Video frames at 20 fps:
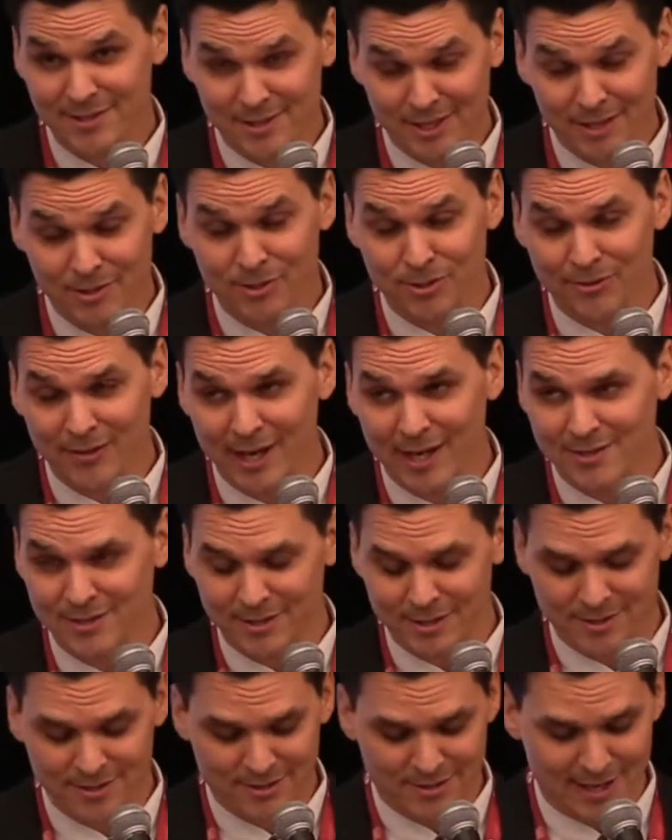in
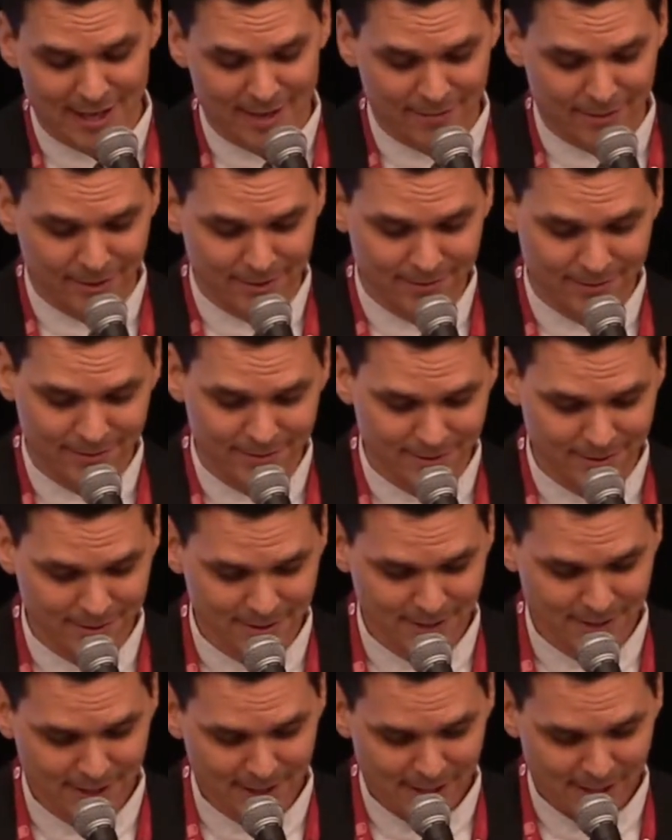2007,
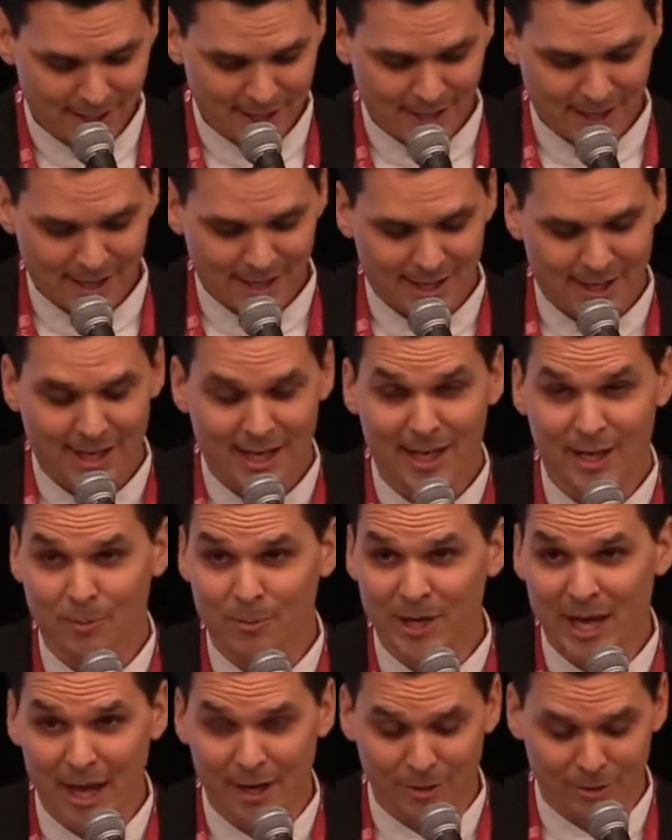
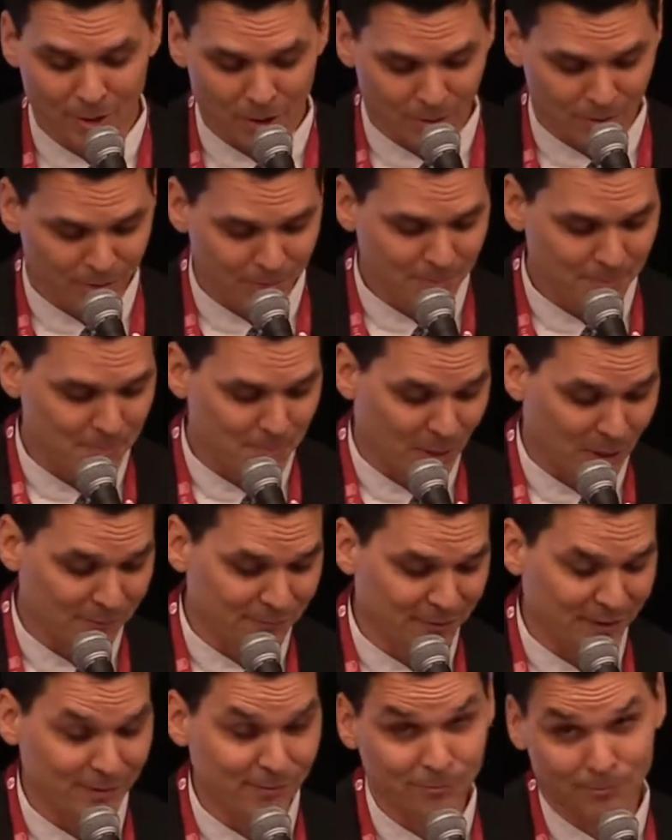we had our own
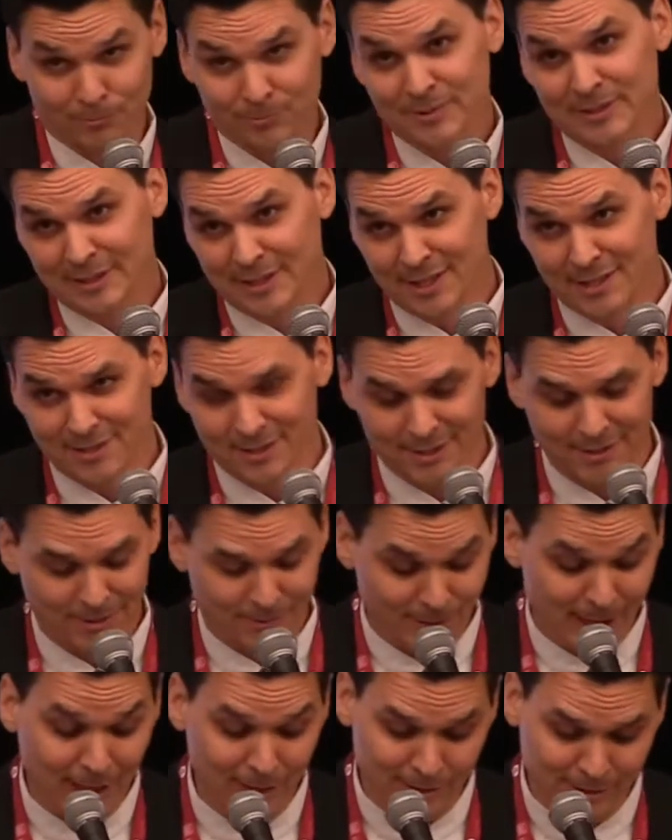perfect season, the
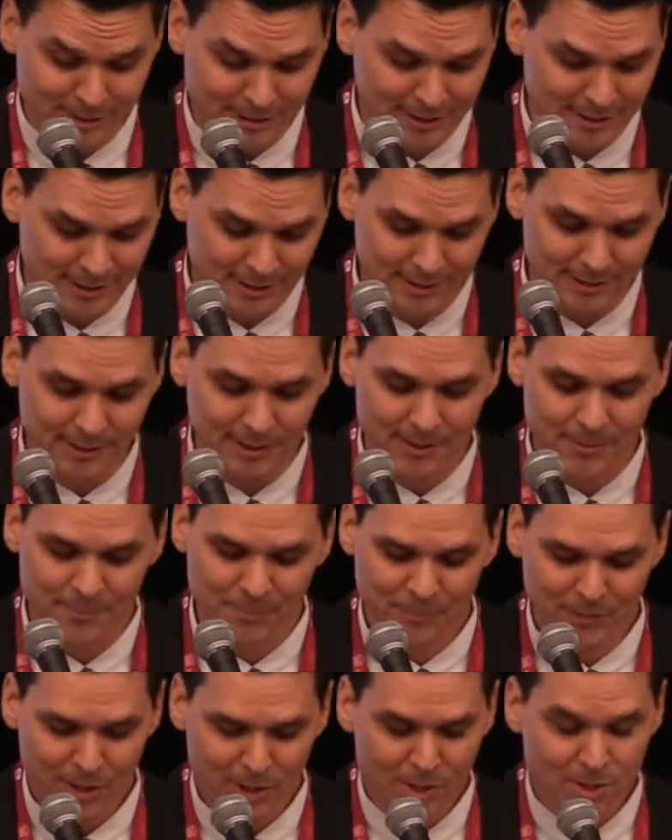regular season.
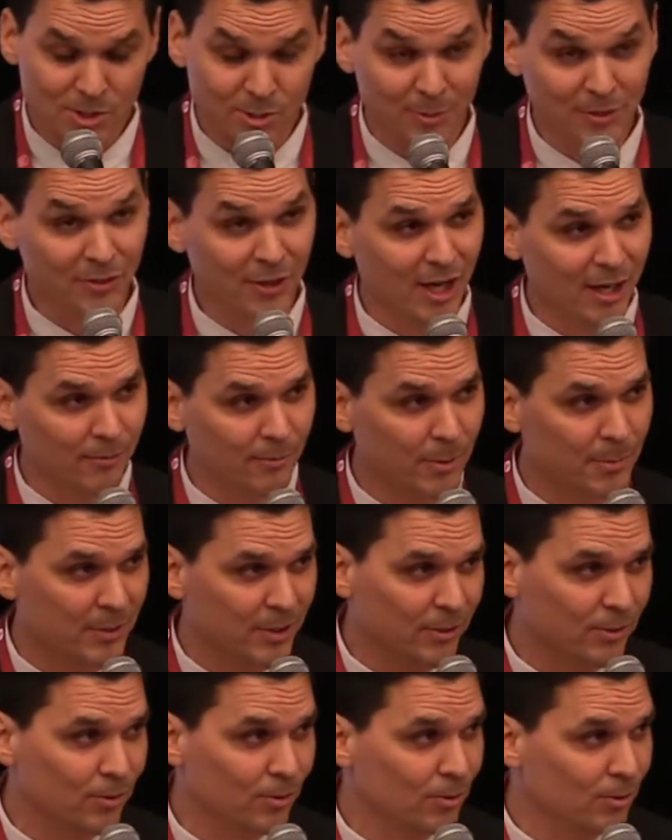So we thought it would be
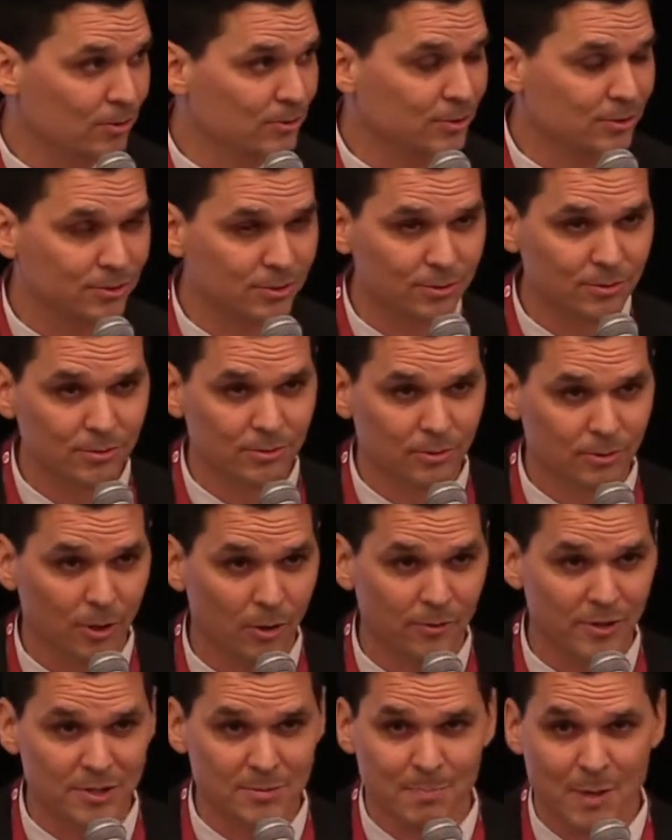cool to
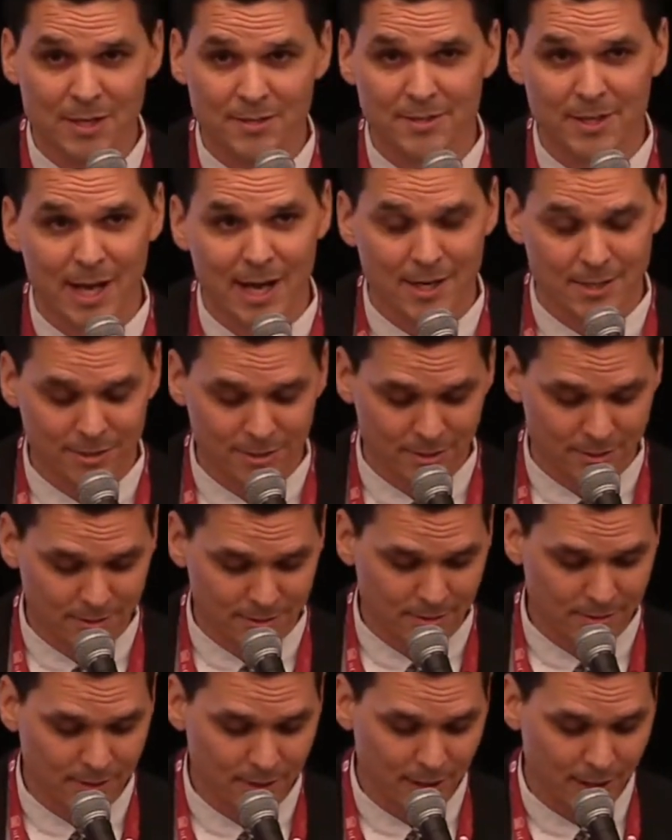grow these
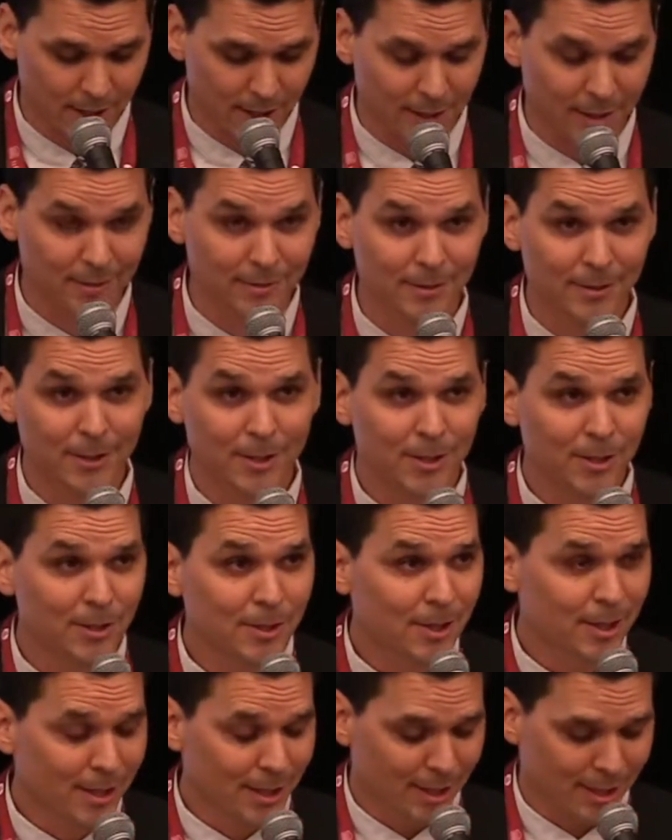mustaches
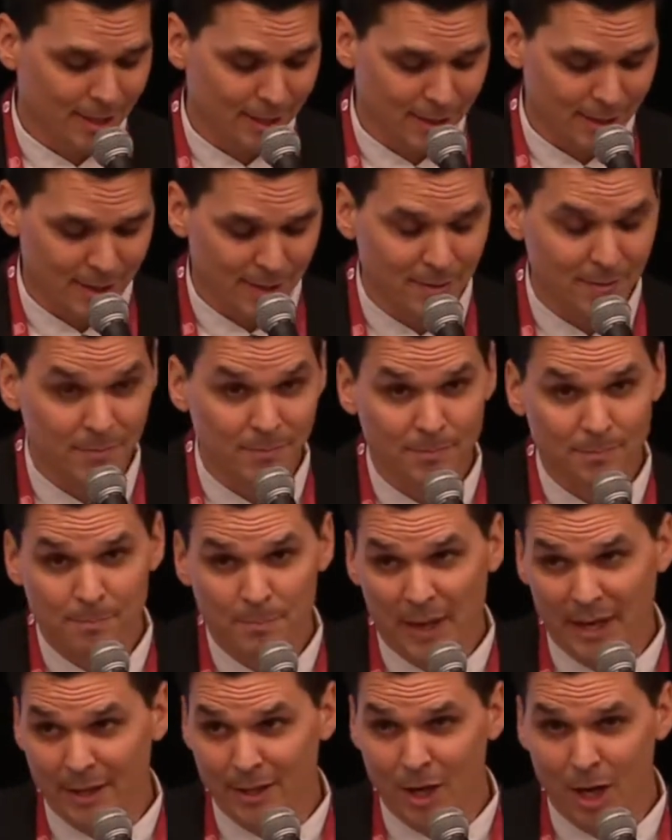in
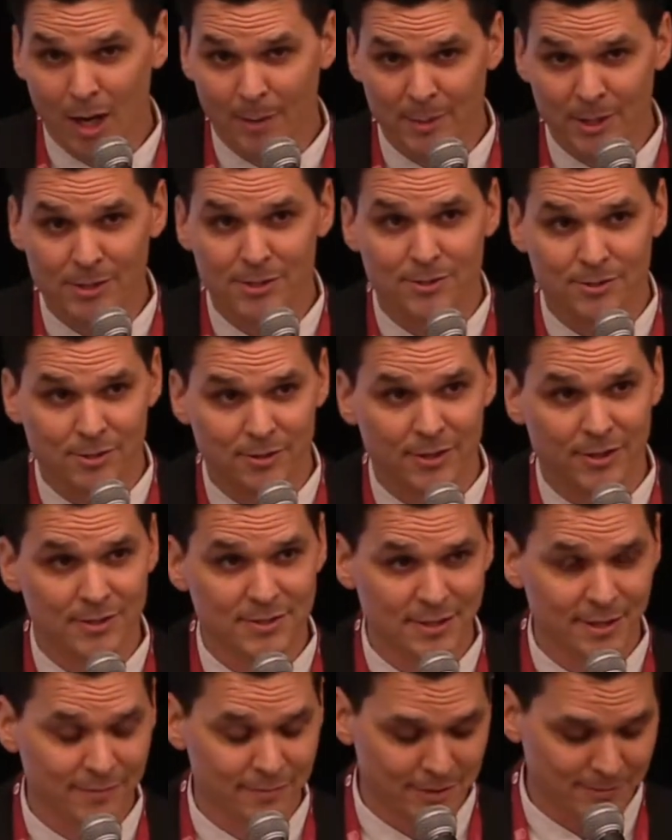paying homage to the
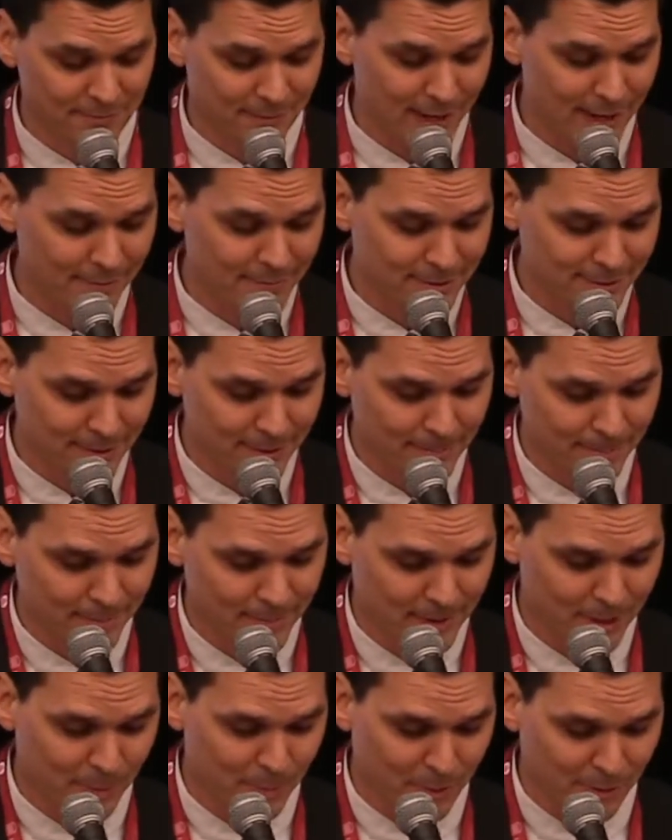75 team
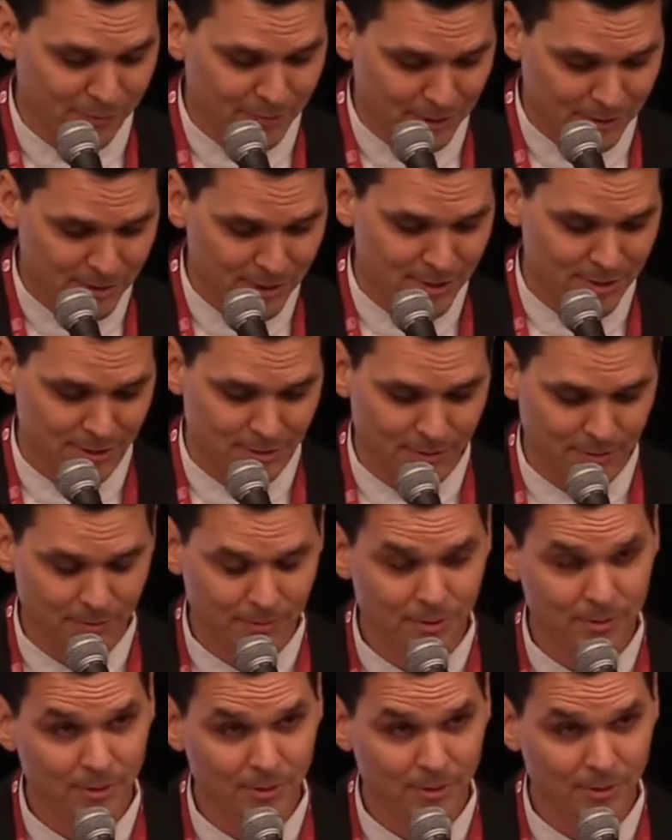in the perfect season.